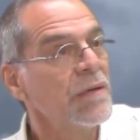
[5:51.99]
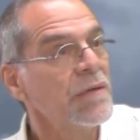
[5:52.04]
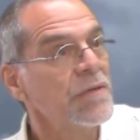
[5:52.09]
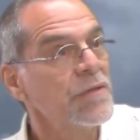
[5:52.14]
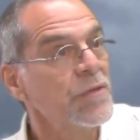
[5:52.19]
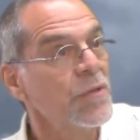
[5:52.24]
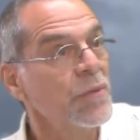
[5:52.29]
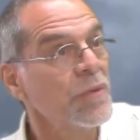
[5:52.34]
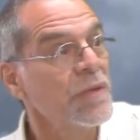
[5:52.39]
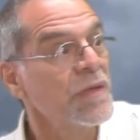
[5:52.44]

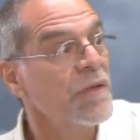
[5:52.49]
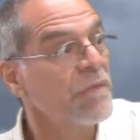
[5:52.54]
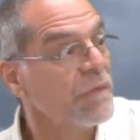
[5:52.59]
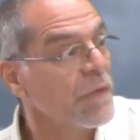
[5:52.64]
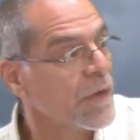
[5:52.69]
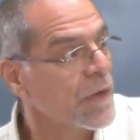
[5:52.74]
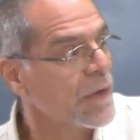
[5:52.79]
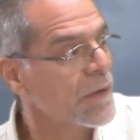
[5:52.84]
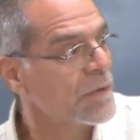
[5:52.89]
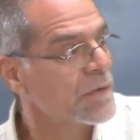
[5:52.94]
so
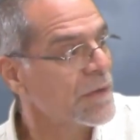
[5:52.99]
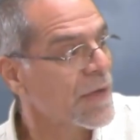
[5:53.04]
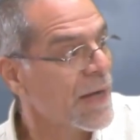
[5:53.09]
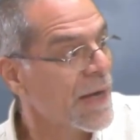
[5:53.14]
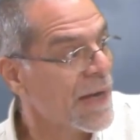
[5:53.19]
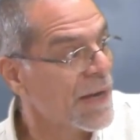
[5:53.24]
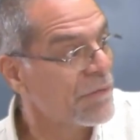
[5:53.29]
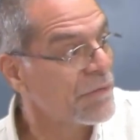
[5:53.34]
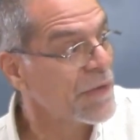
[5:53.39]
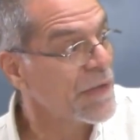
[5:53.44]
difficult to
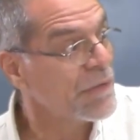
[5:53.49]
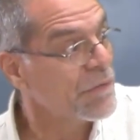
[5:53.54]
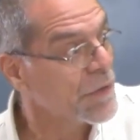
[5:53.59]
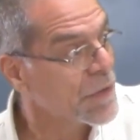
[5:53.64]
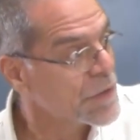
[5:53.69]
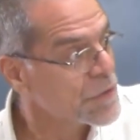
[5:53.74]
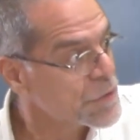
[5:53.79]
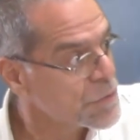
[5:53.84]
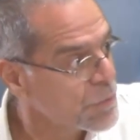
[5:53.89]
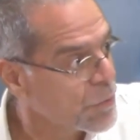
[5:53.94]
have
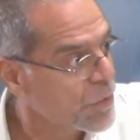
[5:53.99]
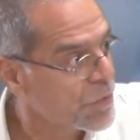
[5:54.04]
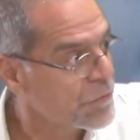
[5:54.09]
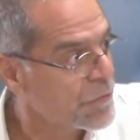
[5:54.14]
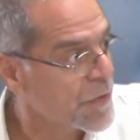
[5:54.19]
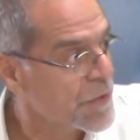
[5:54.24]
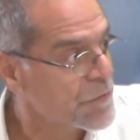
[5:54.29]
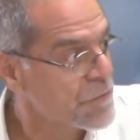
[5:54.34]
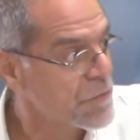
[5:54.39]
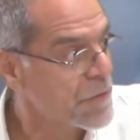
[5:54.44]
even a small
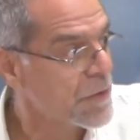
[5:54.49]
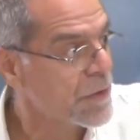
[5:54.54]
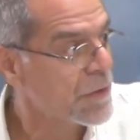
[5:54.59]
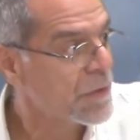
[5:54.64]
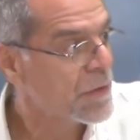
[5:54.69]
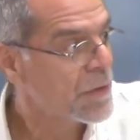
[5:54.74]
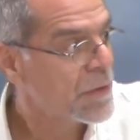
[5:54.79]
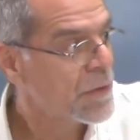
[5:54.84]
victory